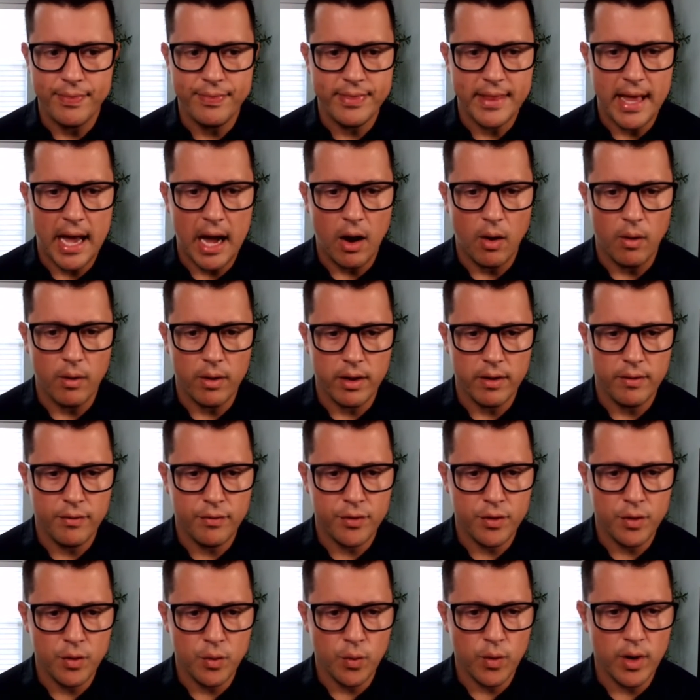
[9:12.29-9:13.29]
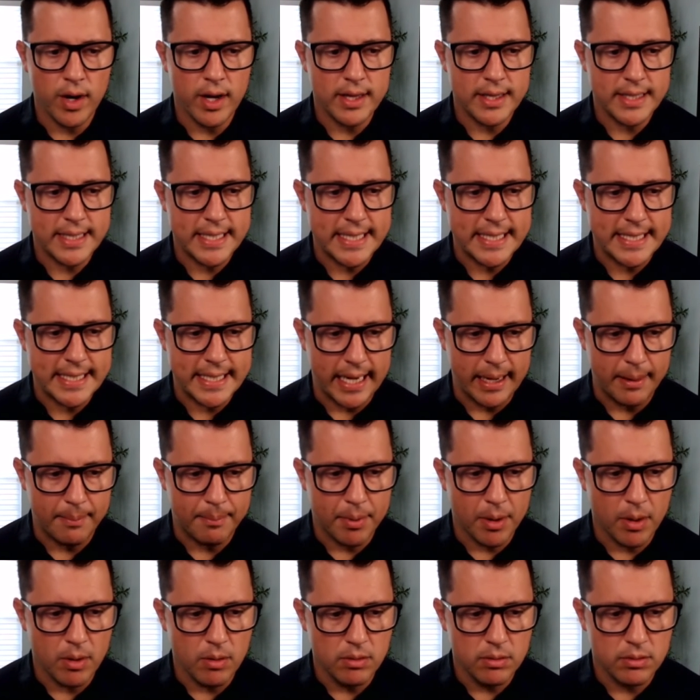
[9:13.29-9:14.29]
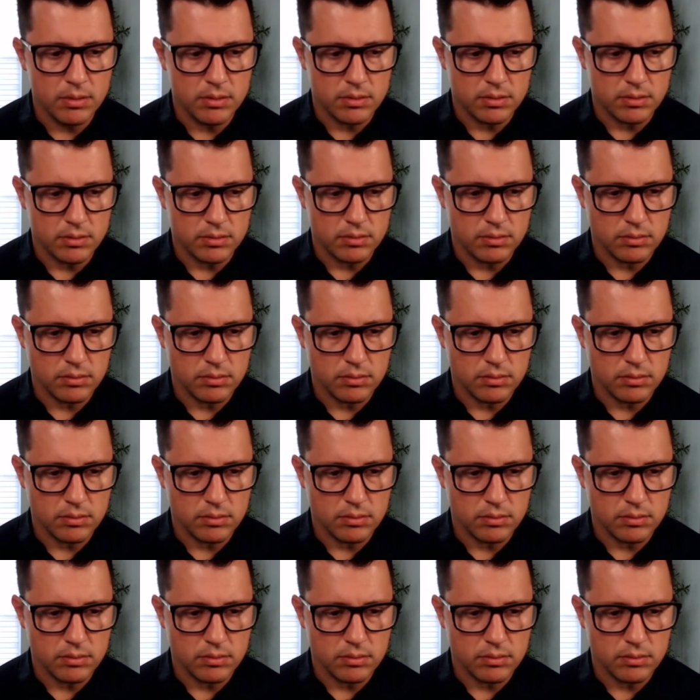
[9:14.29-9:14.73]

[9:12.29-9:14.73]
Now, if you run disable,